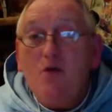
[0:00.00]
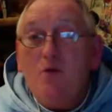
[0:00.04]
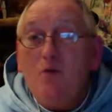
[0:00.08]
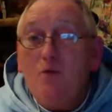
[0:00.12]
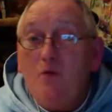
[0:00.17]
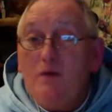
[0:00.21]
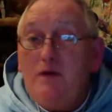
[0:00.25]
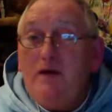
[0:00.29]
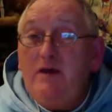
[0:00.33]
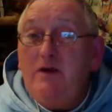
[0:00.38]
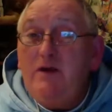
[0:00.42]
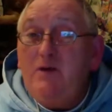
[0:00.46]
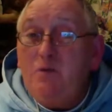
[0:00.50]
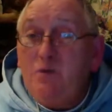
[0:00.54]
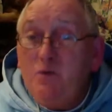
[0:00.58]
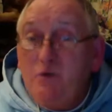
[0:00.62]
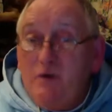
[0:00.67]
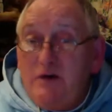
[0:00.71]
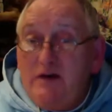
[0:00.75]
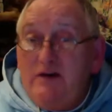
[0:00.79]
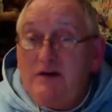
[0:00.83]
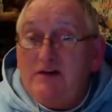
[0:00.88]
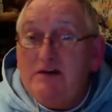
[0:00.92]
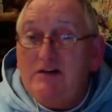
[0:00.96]
we
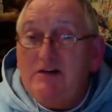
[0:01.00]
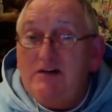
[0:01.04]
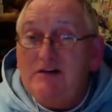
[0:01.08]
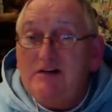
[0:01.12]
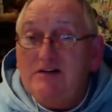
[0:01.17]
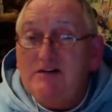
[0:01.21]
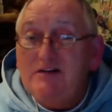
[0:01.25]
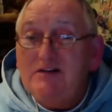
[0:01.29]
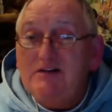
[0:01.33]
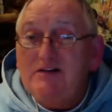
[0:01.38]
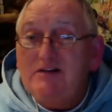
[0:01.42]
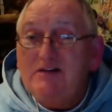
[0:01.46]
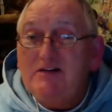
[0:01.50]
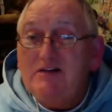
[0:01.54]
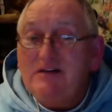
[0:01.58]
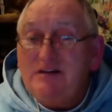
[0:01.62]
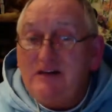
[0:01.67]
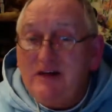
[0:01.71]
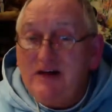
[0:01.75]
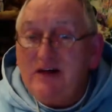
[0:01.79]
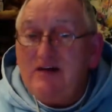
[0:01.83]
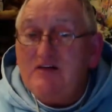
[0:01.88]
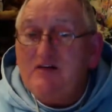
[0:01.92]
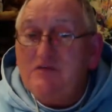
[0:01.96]
will
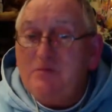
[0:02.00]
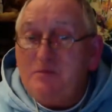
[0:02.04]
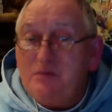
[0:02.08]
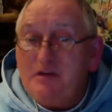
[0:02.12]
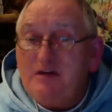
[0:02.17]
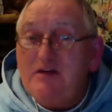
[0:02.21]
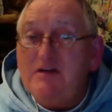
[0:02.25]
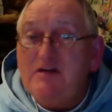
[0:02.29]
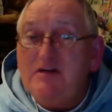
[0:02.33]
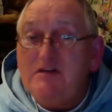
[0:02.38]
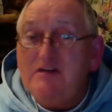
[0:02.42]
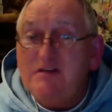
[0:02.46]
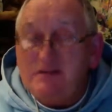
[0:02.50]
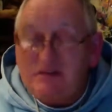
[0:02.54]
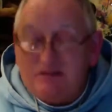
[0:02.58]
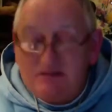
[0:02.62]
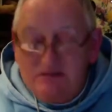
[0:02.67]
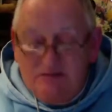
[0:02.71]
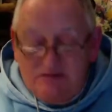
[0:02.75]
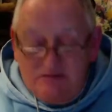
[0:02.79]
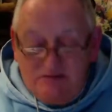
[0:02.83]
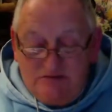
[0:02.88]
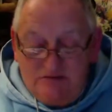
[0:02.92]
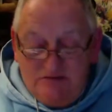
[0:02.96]
get
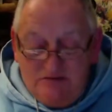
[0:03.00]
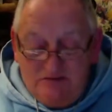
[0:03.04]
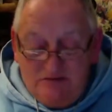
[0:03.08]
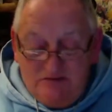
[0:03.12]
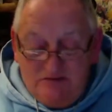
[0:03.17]
peace.